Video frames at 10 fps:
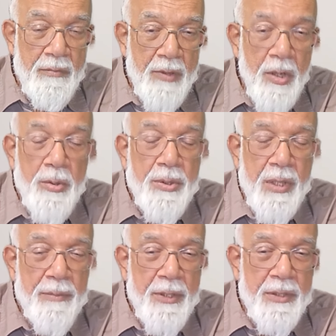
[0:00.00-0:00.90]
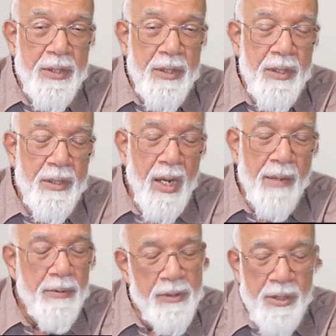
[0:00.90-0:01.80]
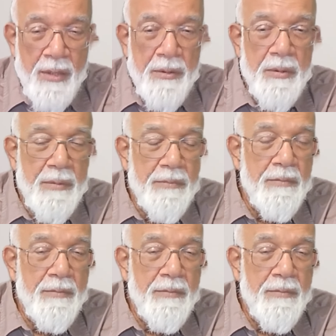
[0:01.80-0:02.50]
Oh, some incident happened, shantoham